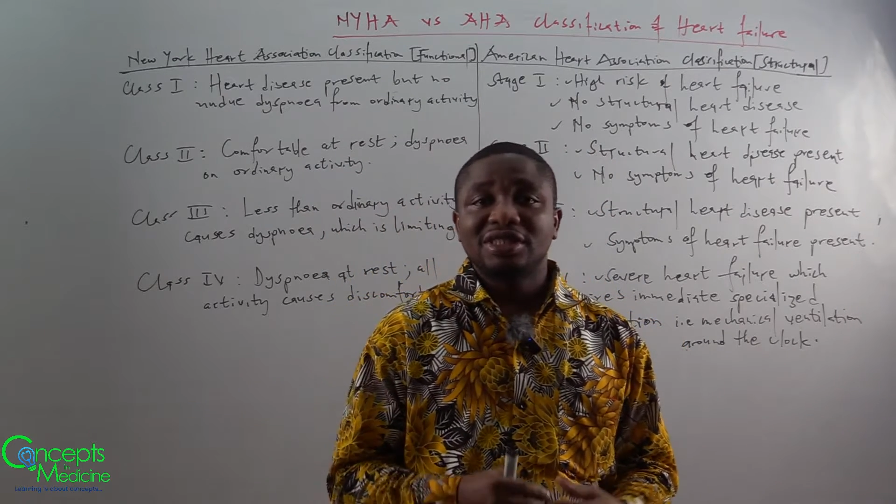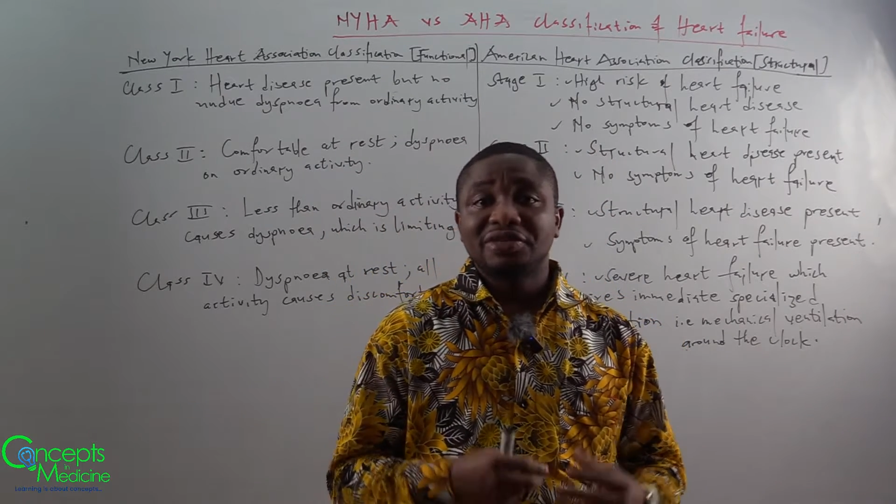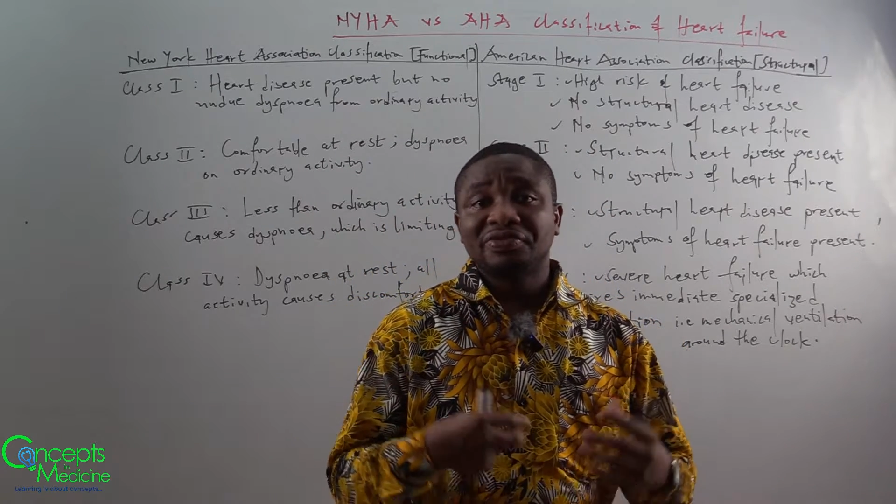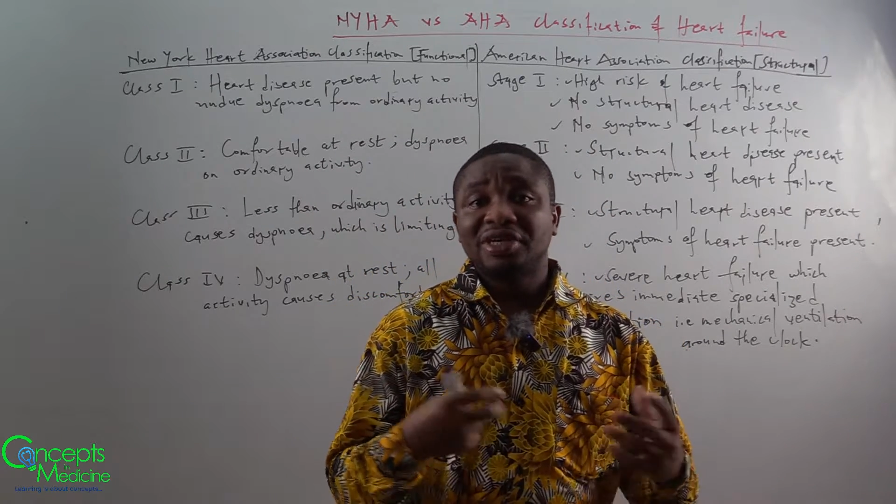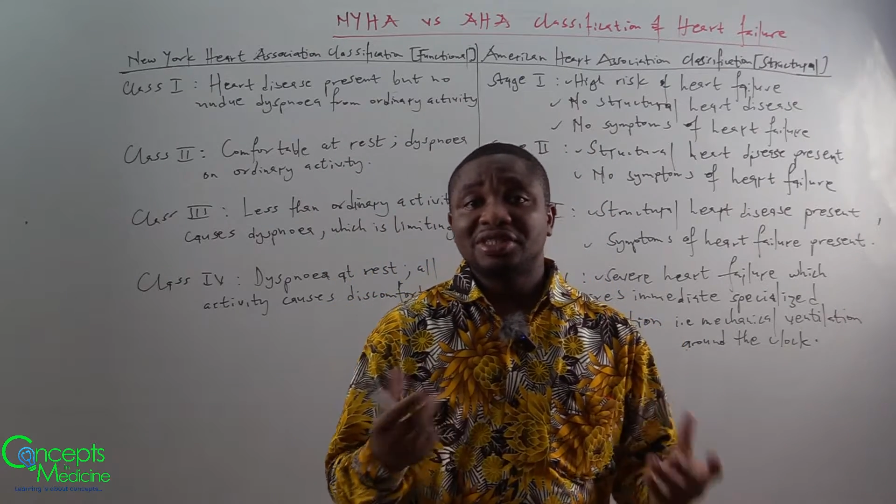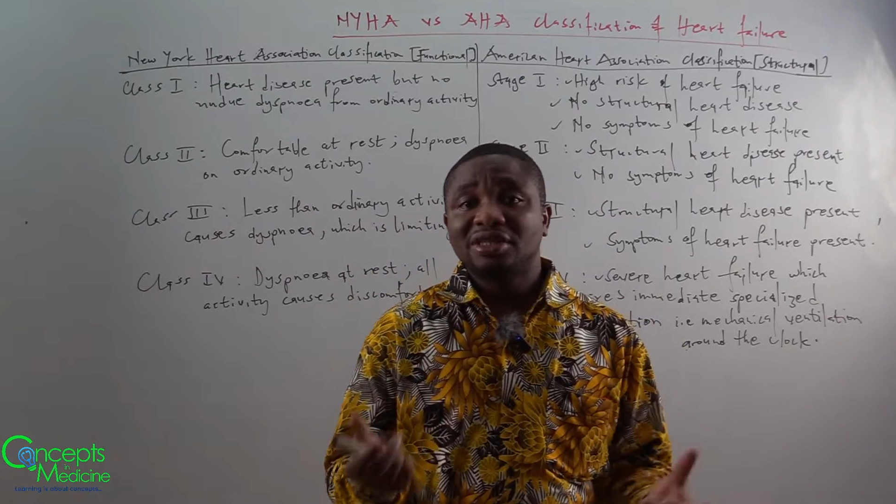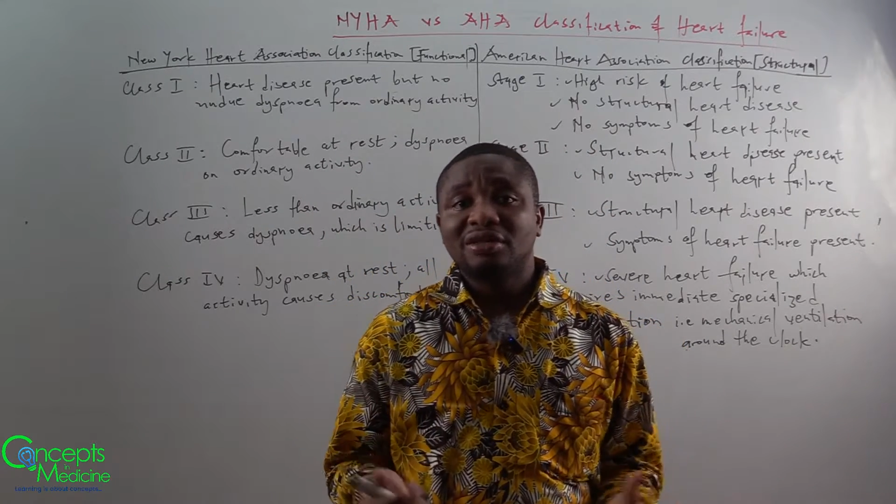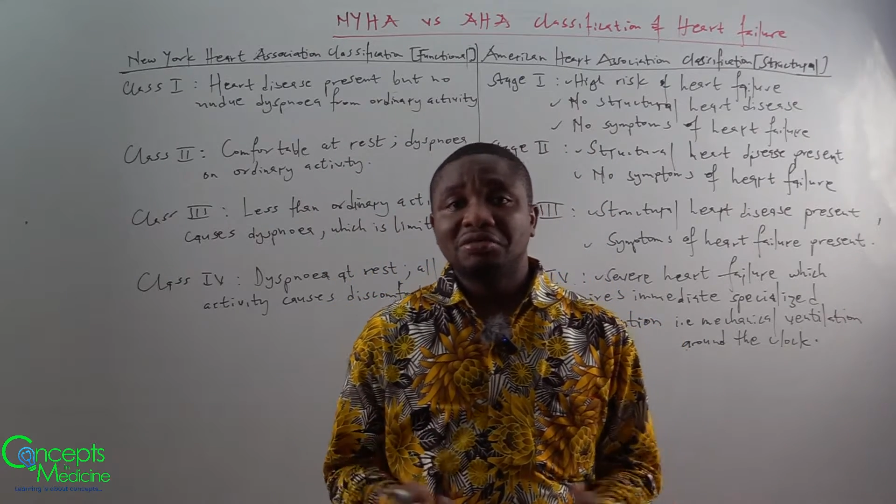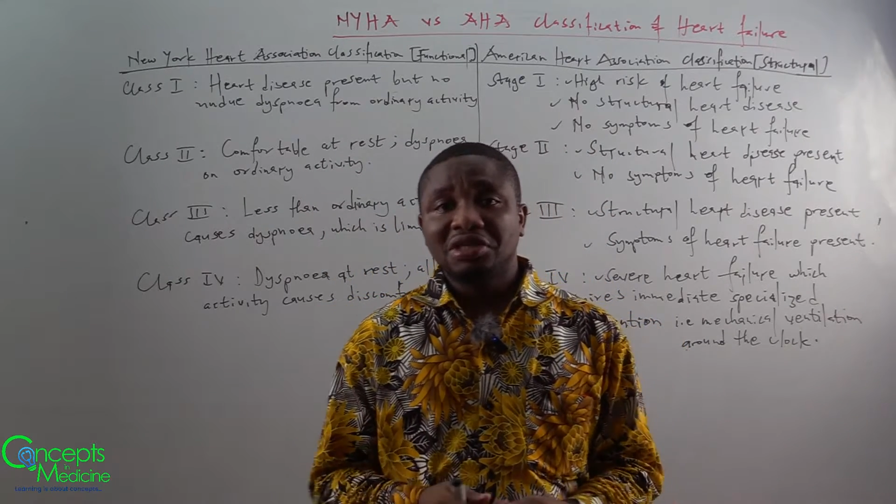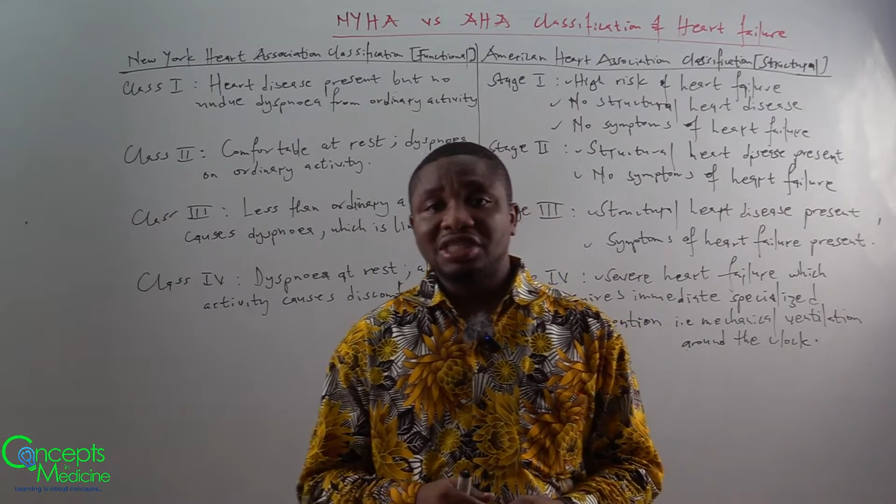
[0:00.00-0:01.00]
is a
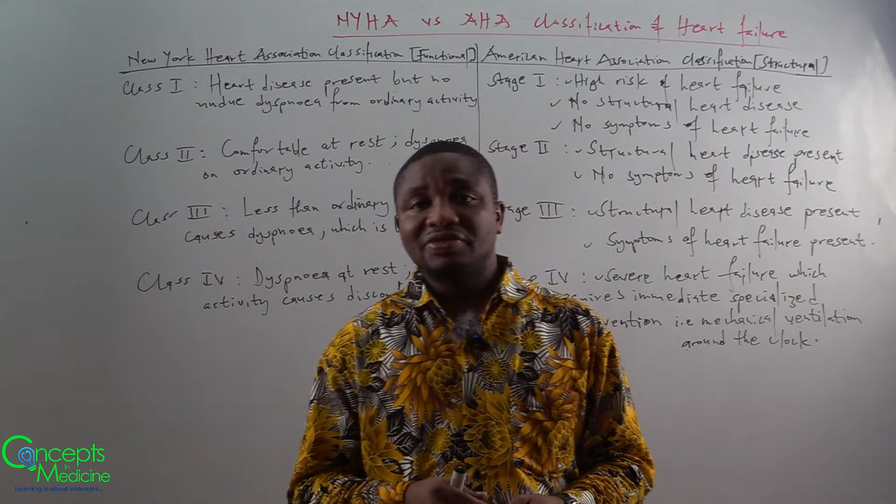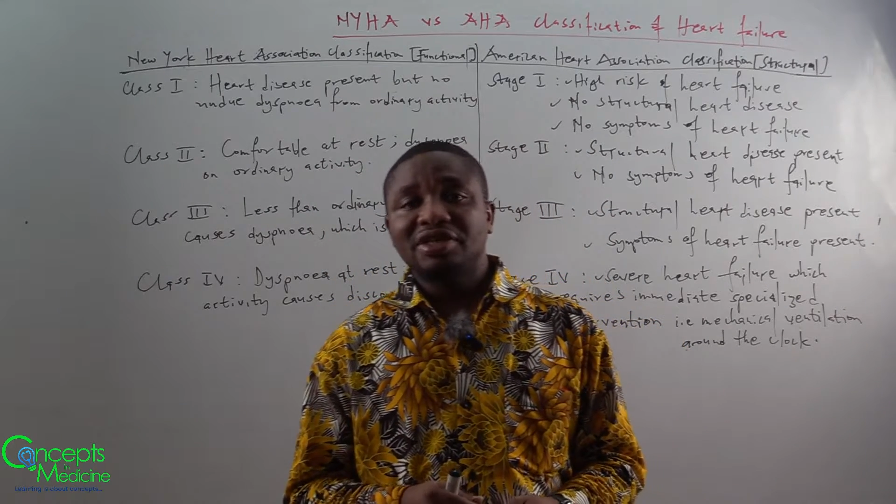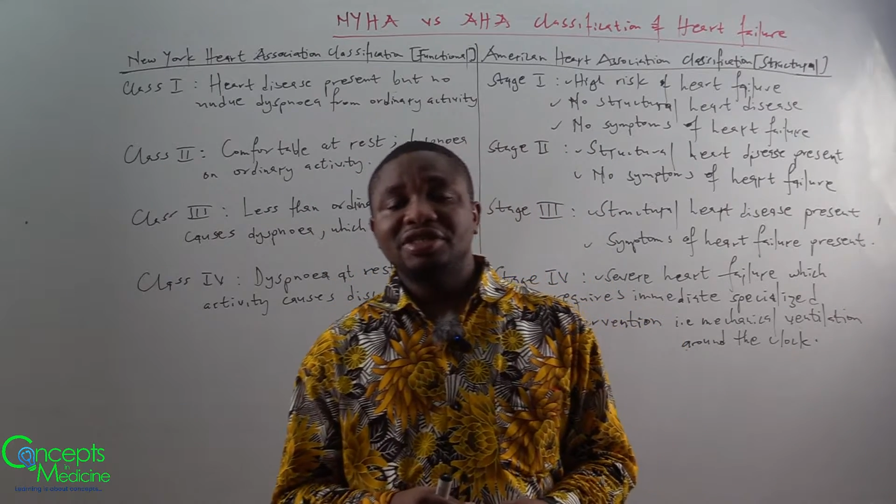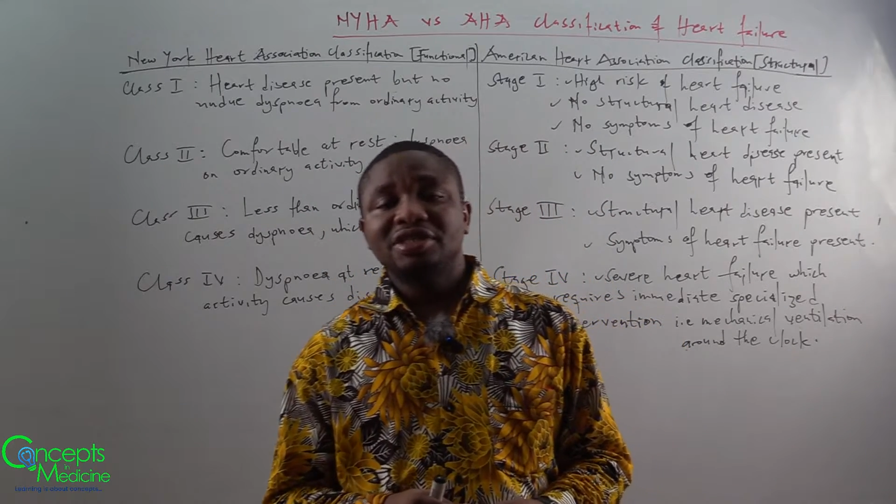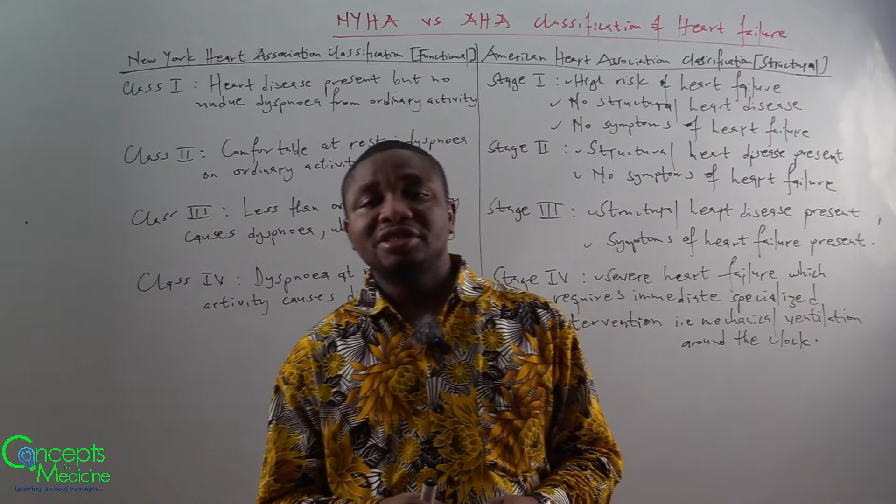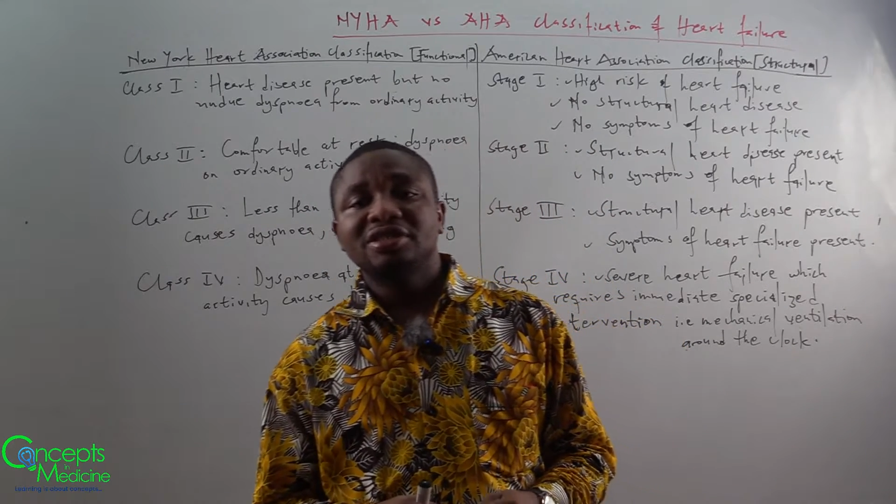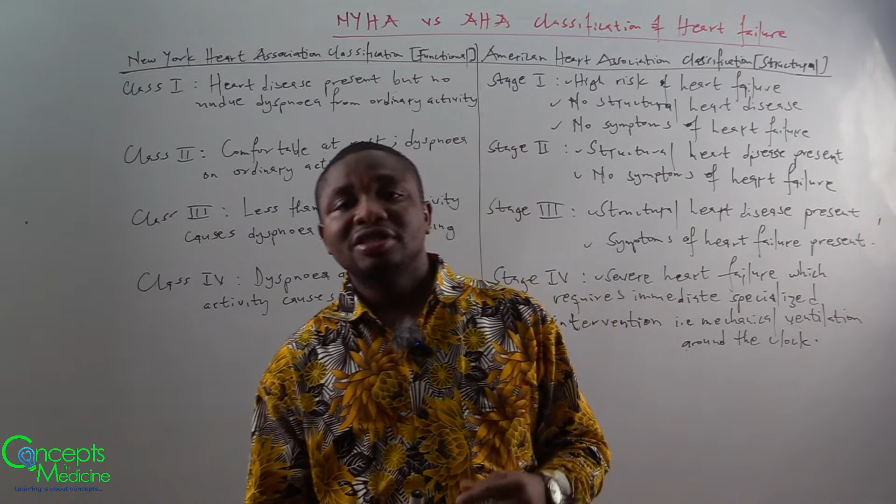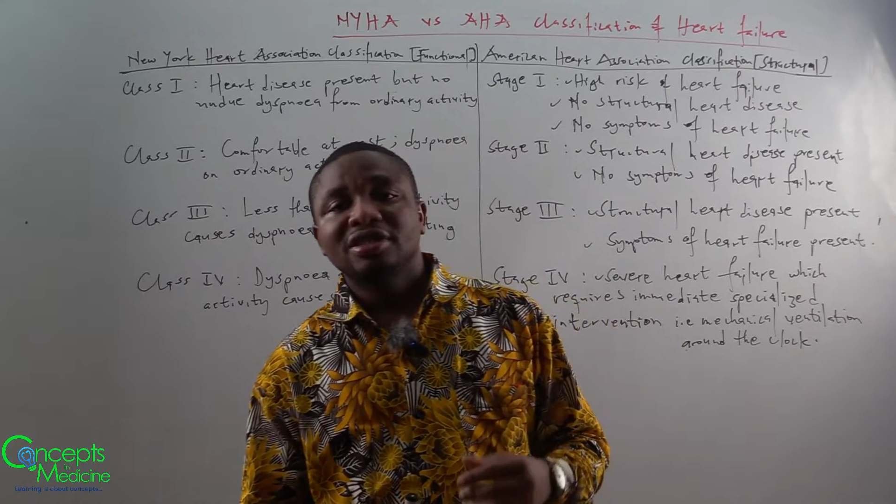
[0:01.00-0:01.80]
functional classification,